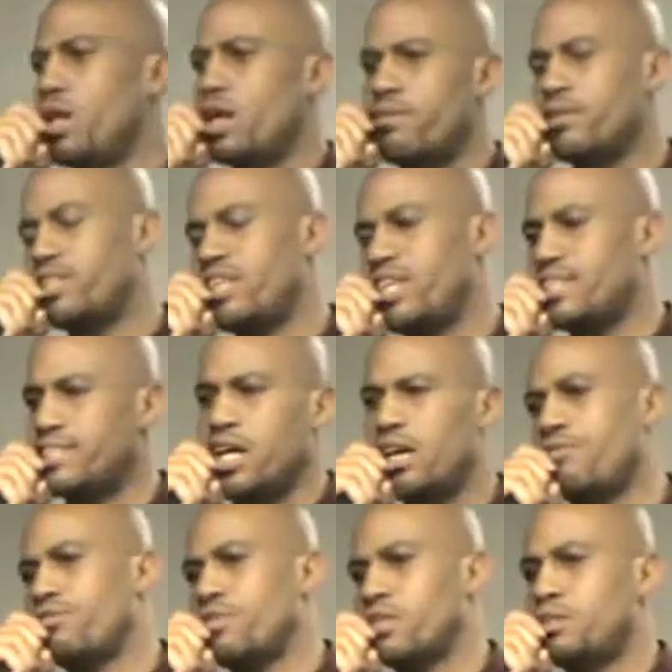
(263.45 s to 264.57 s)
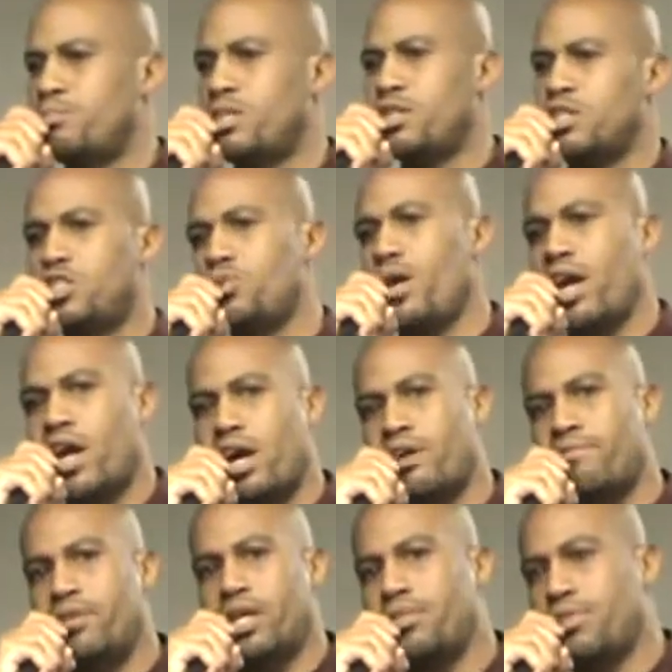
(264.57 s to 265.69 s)
everything is effortless because you
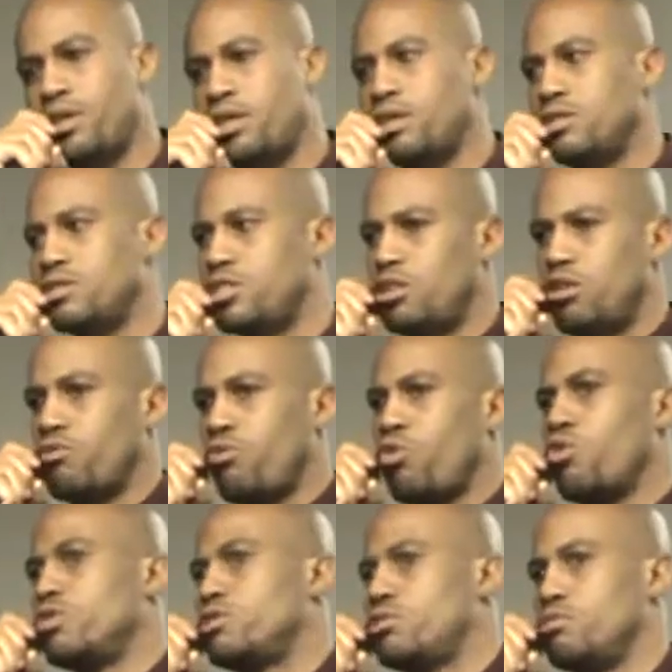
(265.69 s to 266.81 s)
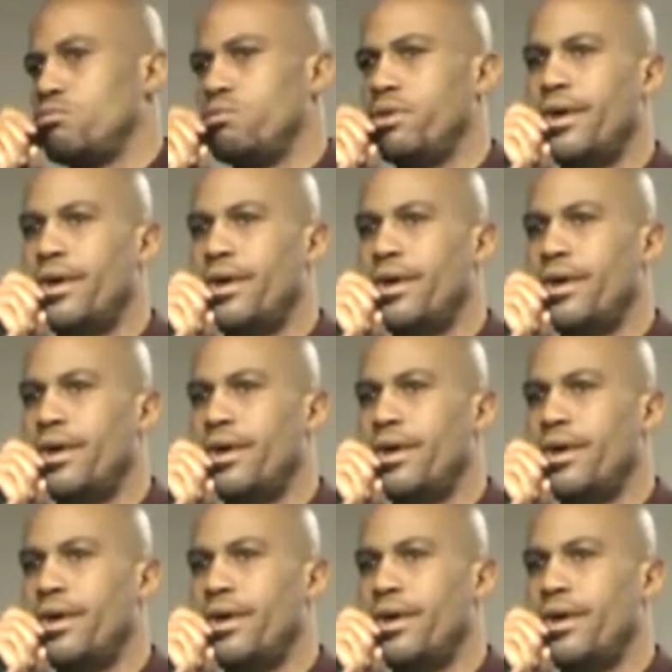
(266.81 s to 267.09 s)
have nothing to look forward to.